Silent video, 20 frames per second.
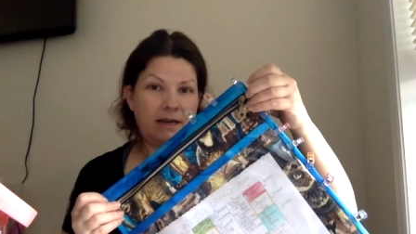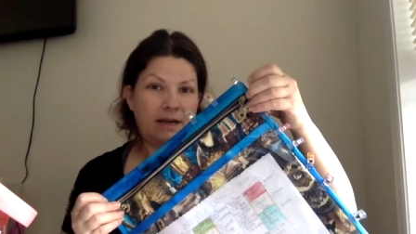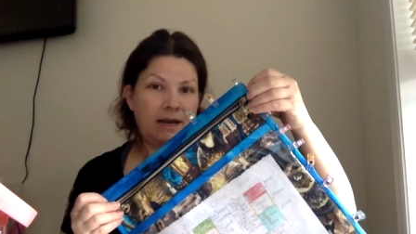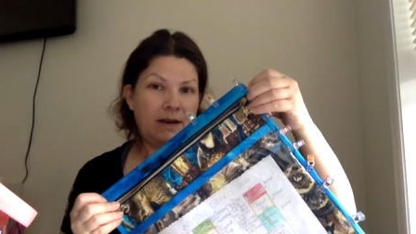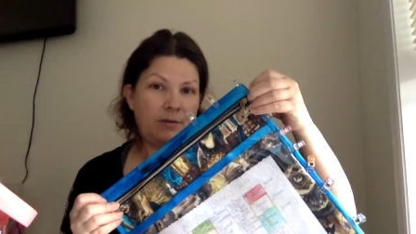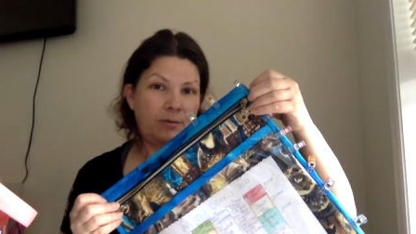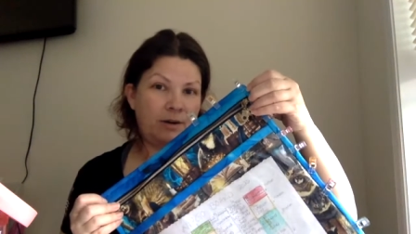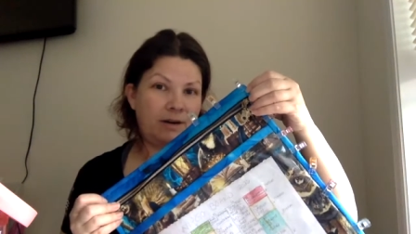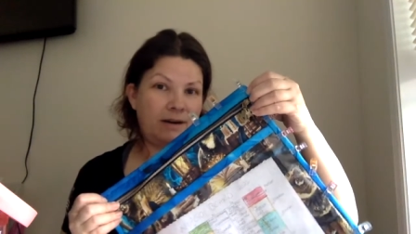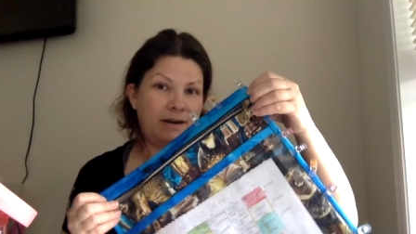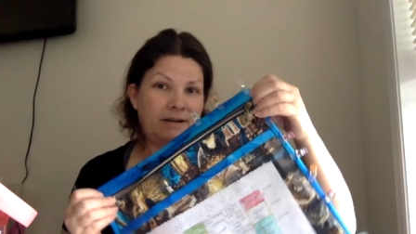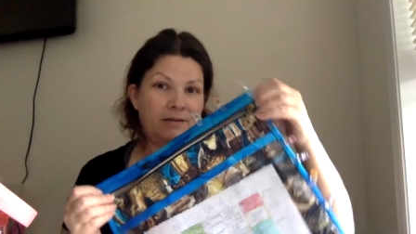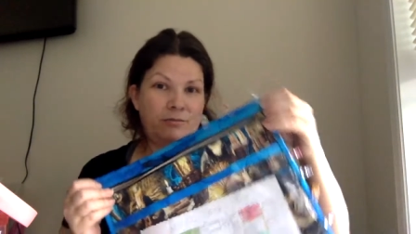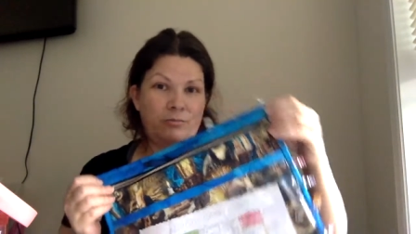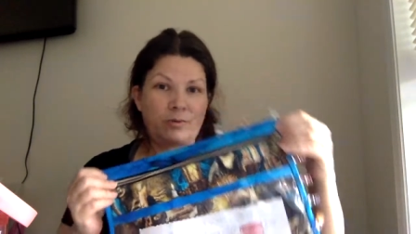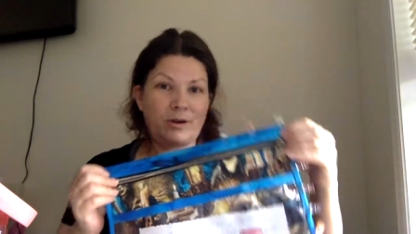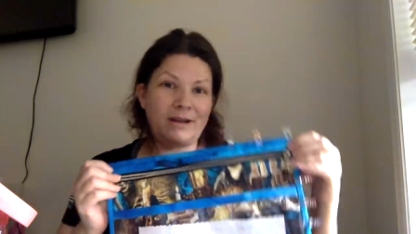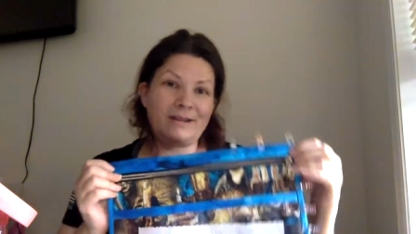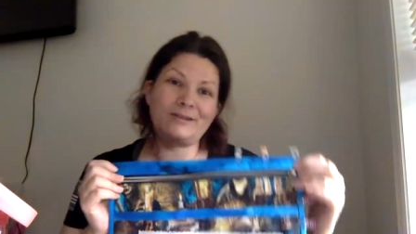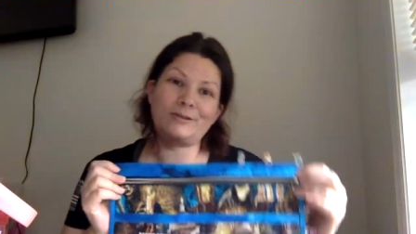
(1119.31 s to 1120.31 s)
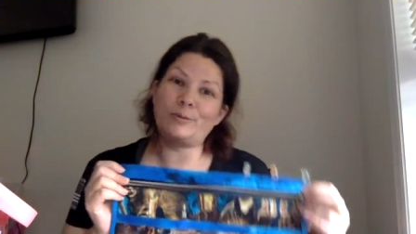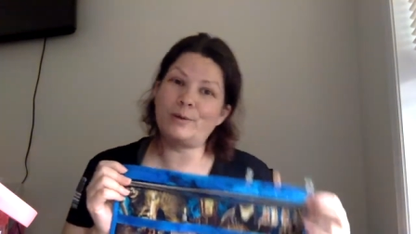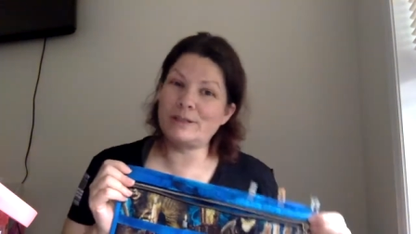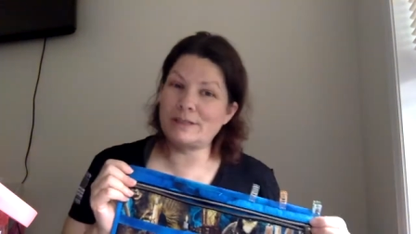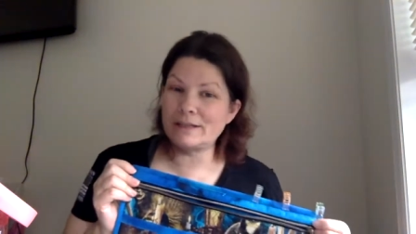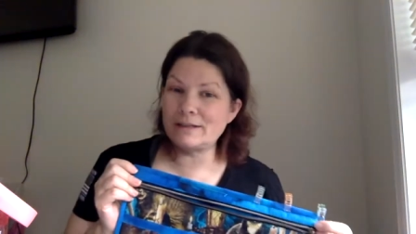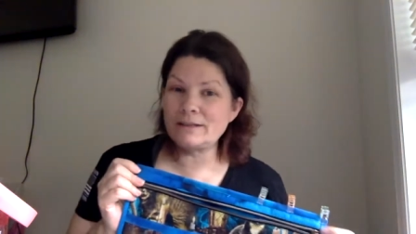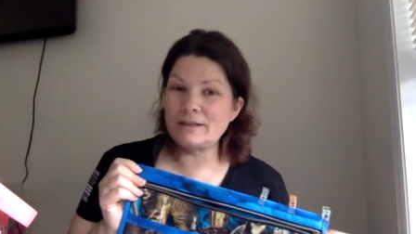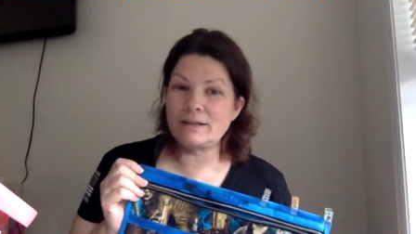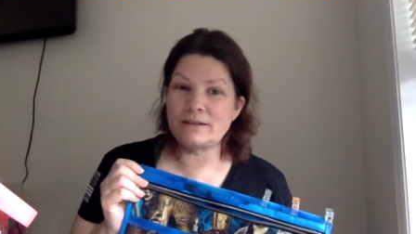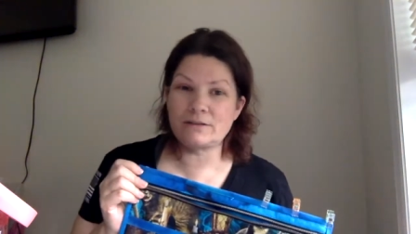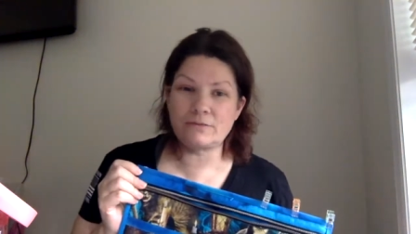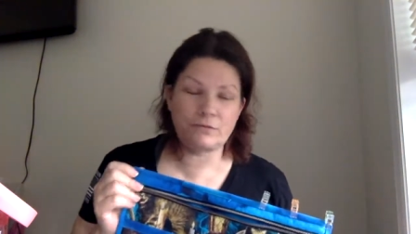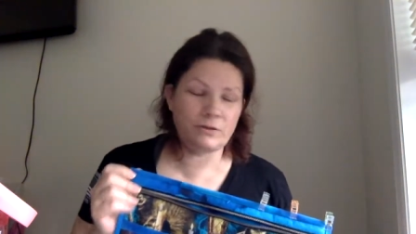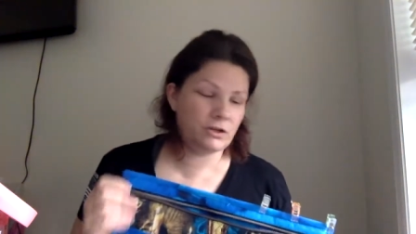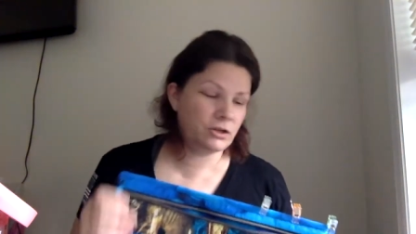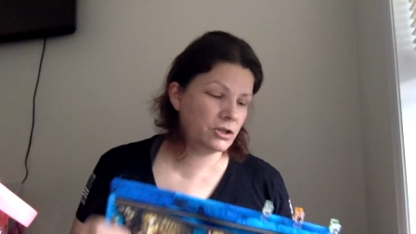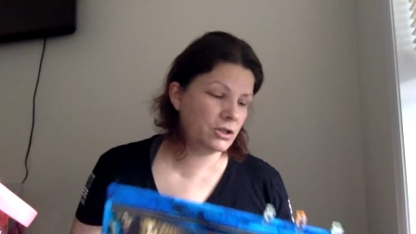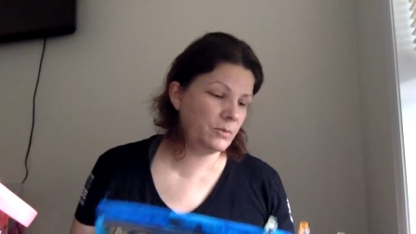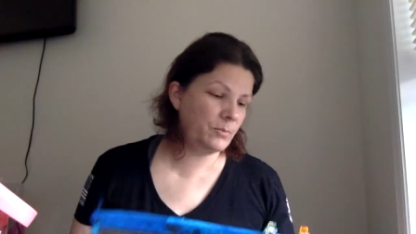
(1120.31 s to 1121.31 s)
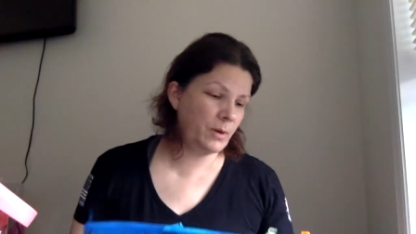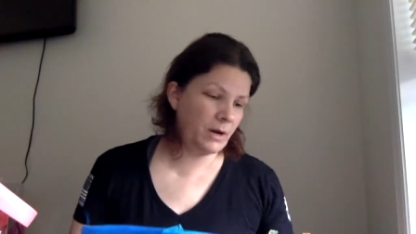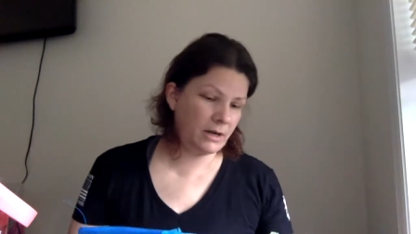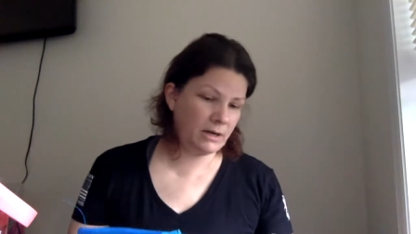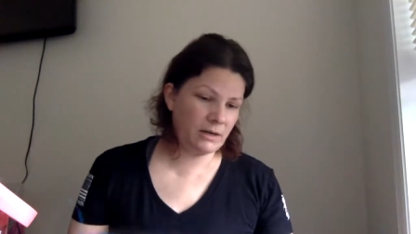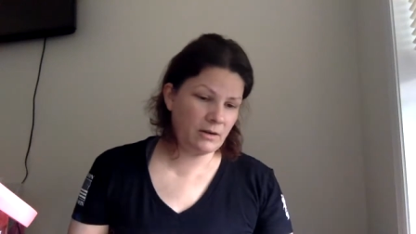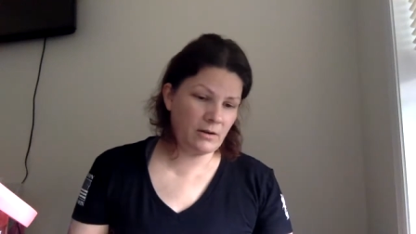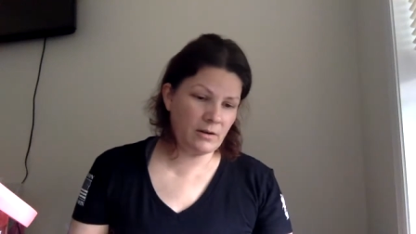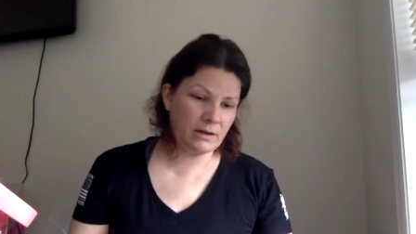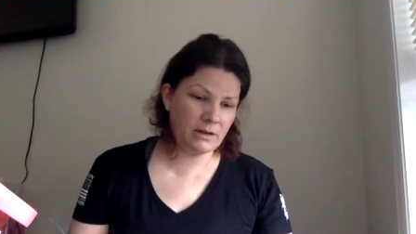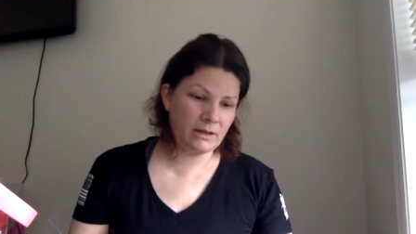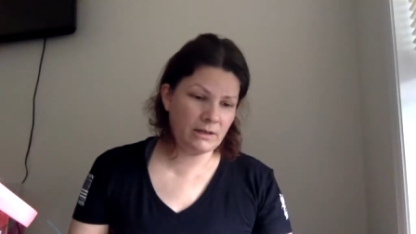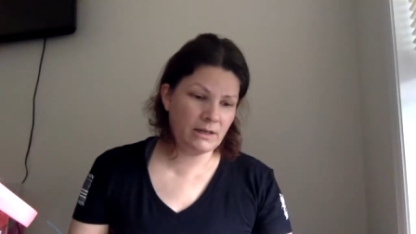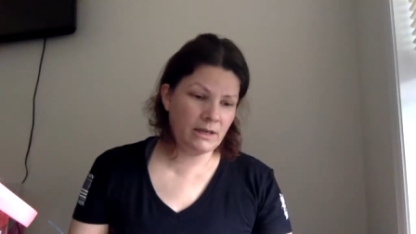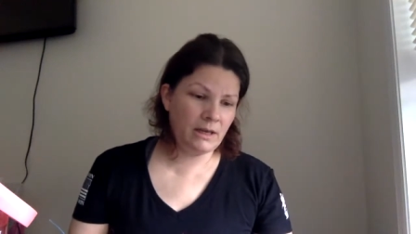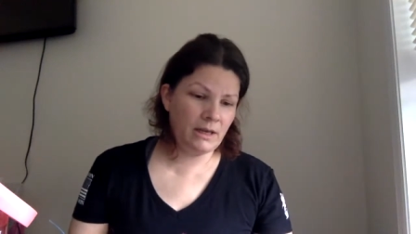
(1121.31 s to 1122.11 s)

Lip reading: I ran out of thread, so I didn't get to finish the binding on it.